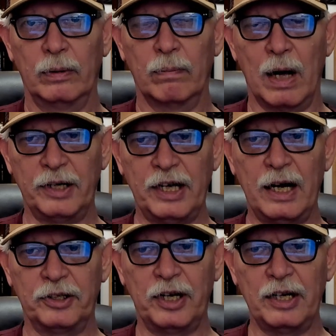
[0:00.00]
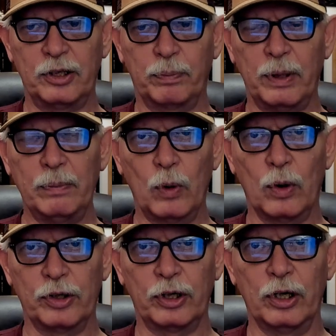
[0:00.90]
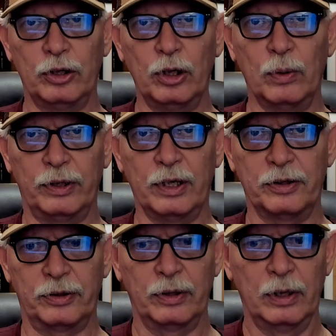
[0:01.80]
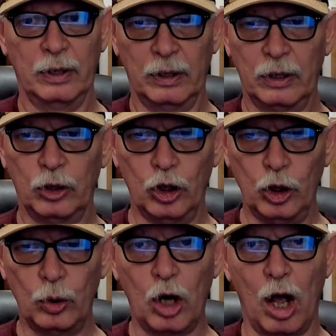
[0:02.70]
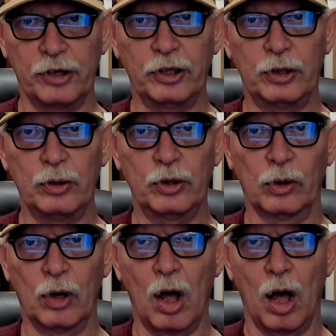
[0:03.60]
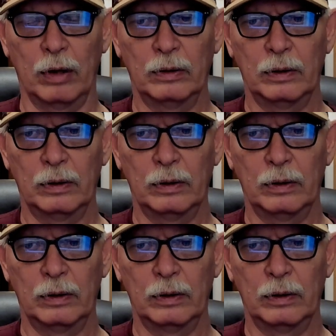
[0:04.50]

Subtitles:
Montana State Supreme Court is going to do with this new constitutional law.